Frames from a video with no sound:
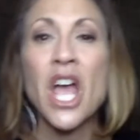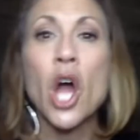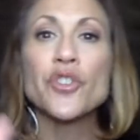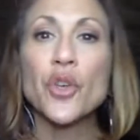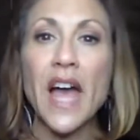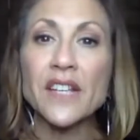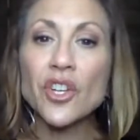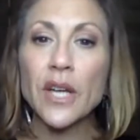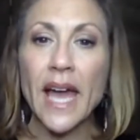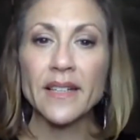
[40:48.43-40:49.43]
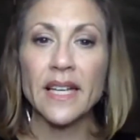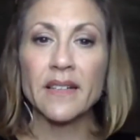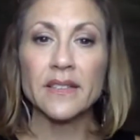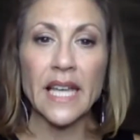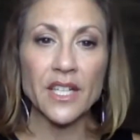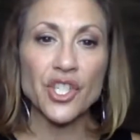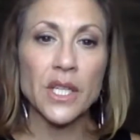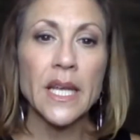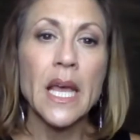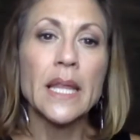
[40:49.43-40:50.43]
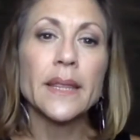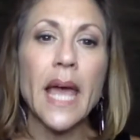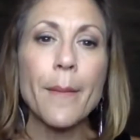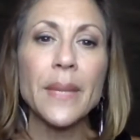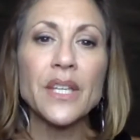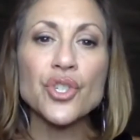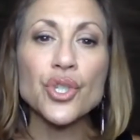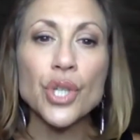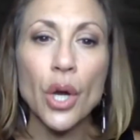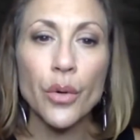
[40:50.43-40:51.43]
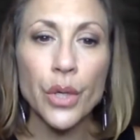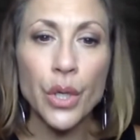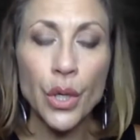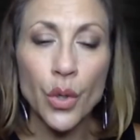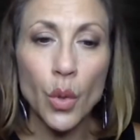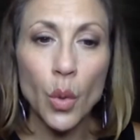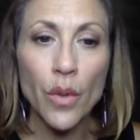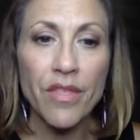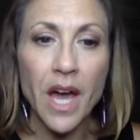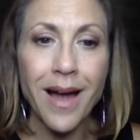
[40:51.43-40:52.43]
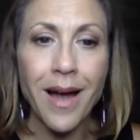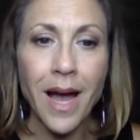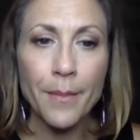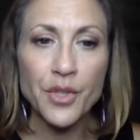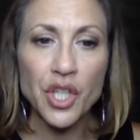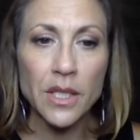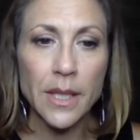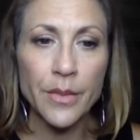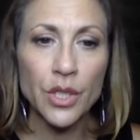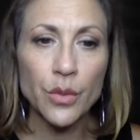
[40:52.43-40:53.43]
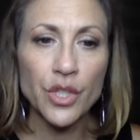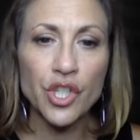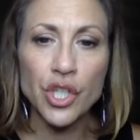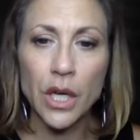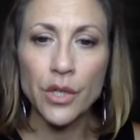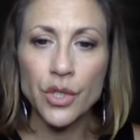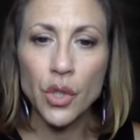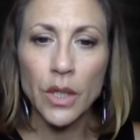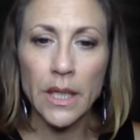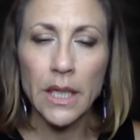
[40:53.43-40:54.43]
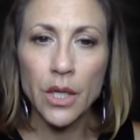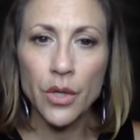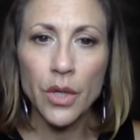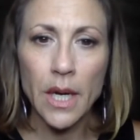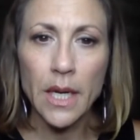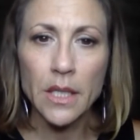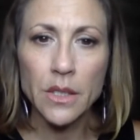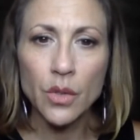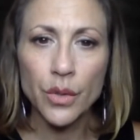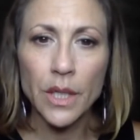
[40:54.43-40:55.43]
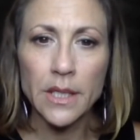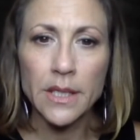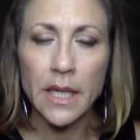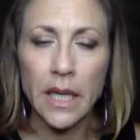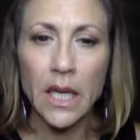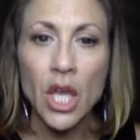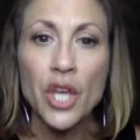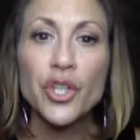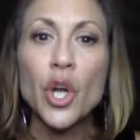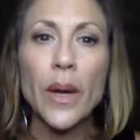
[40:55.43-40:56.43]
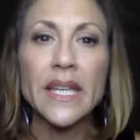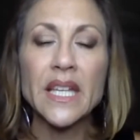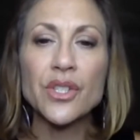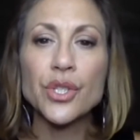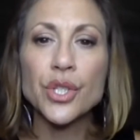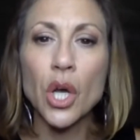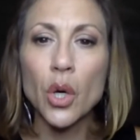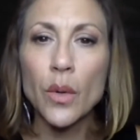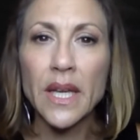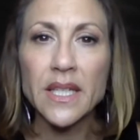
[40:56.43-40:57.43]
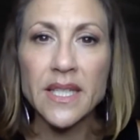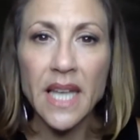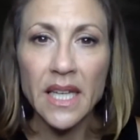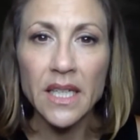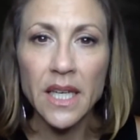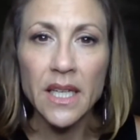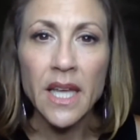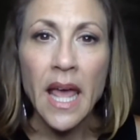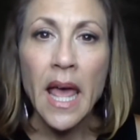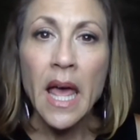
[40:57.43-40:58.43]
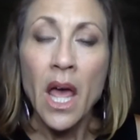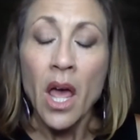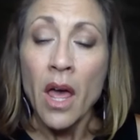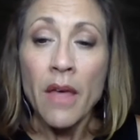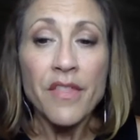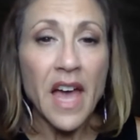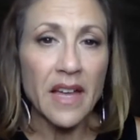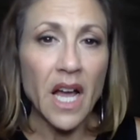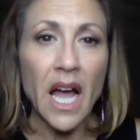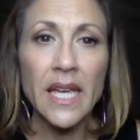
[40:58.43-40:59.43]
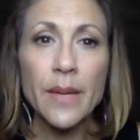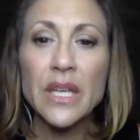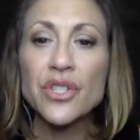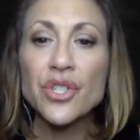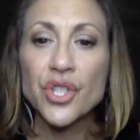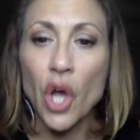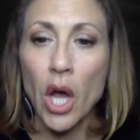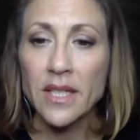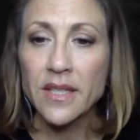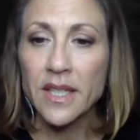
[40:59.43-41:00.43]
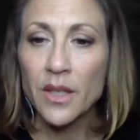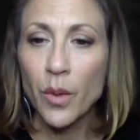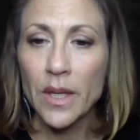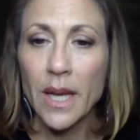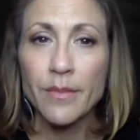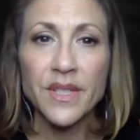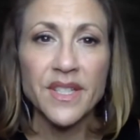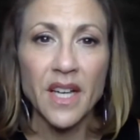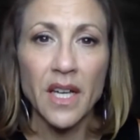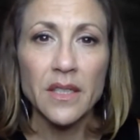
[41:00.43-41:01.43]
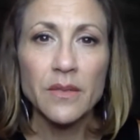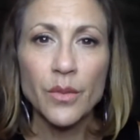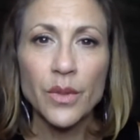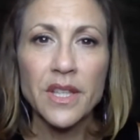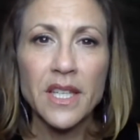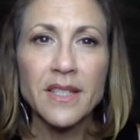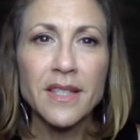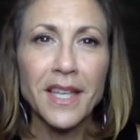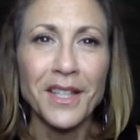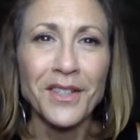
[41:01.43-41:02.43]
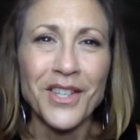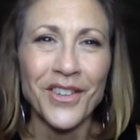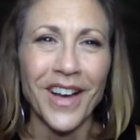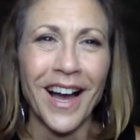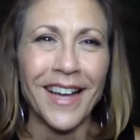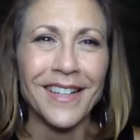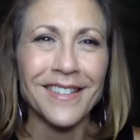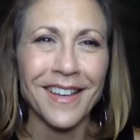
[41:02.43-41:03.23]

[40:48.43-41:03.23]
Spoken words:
So that's our Cadillac collection. Let me show you the options. I'm going to do a share screen here, you guys. Hold on a second. You know, I get so excited that I am exhausted when I'm done with these things, you guys.